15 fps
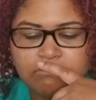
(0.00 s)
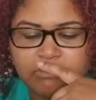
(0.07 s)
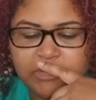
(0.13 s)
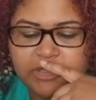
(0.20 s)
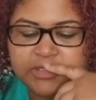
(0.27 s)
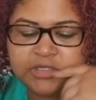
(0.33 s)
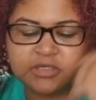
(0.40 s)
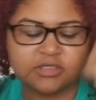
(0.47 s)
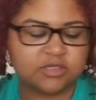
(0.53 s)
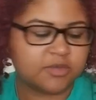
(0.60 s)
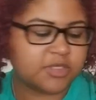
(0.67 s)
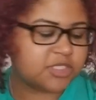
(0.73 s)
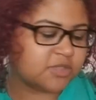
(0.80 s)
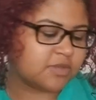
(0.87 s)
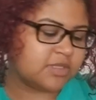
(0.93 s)
Use your
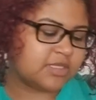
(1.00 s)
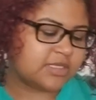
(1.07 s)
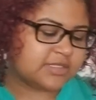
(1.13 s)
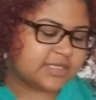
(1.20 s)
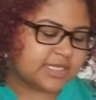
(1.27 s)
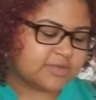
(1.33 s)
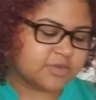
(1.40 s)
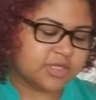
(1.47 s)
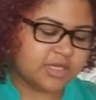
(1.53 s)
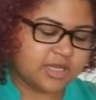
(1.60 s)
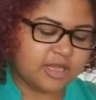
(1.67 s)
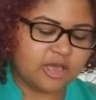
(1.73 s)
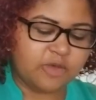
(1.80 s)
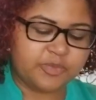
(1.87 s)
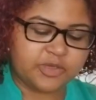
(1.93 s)
intuition with this. That's really going
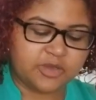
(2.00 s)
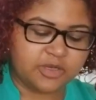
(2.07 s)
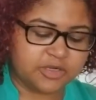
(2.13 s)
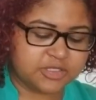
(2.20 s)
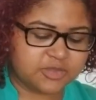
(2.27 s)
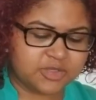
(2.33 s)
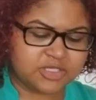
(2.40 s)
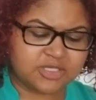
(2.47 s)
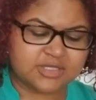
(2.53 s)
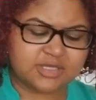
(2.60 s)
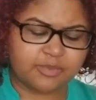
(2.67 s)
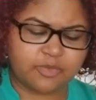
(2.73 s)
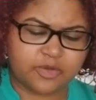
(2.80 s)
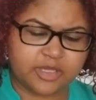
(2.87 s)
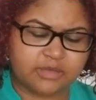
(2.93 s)
to help you. And your intuition's
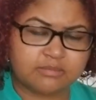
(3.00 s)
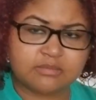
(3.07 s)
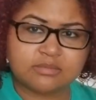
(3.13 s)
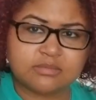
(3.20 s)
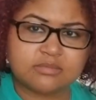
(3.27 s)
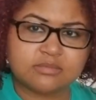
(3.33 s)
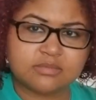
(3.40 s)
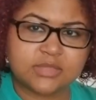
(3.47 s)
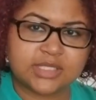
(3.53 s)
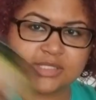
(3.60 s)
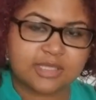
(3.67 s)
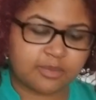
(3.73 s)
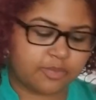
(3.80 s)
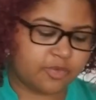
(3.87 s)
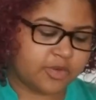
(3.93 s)
on point.
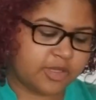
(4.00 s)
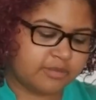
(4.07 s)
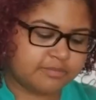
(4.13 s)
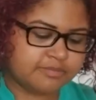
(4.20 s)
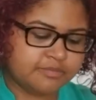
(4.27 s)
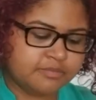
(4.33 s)
It's on point.